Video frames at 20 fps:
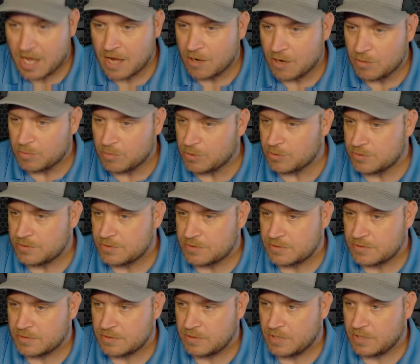Bulls.
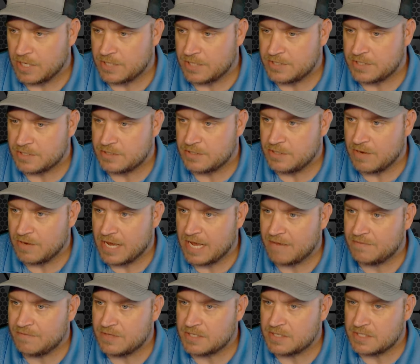It's just you
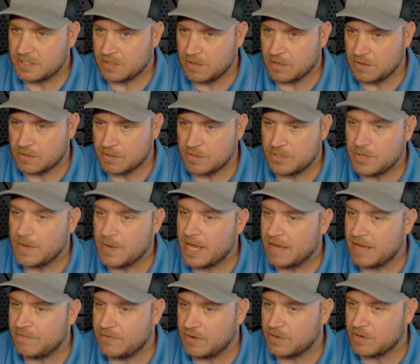have this logo, you
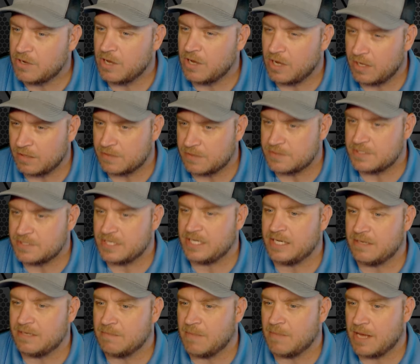have their colors
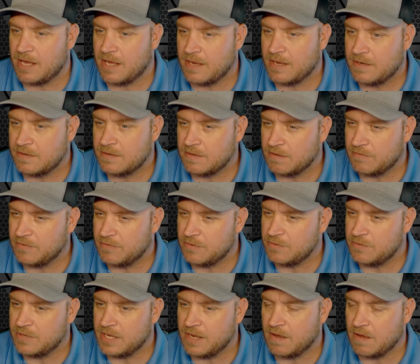in mind of who
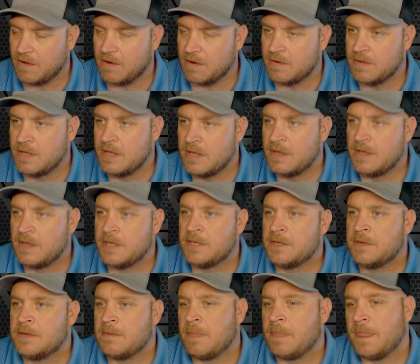they are.
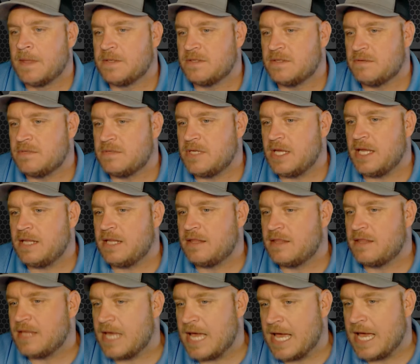So take
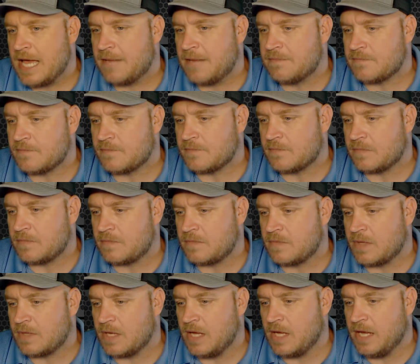that
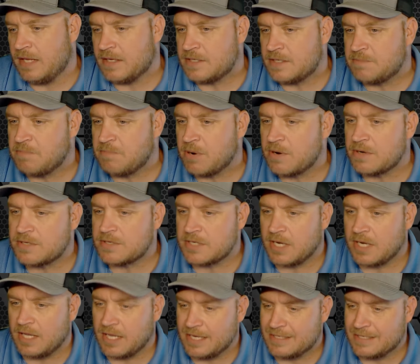and let's
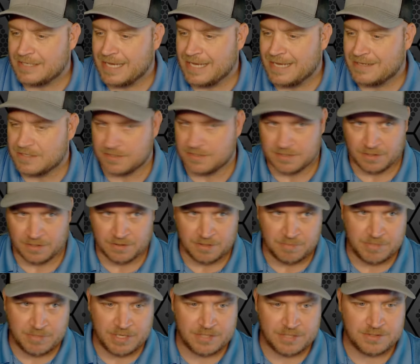personalize that just a little
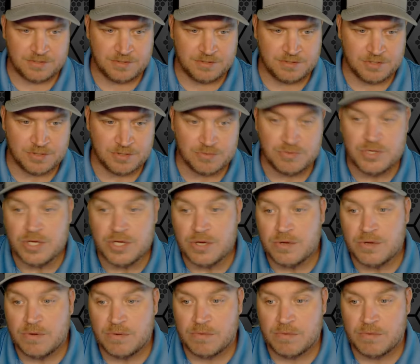bit to you.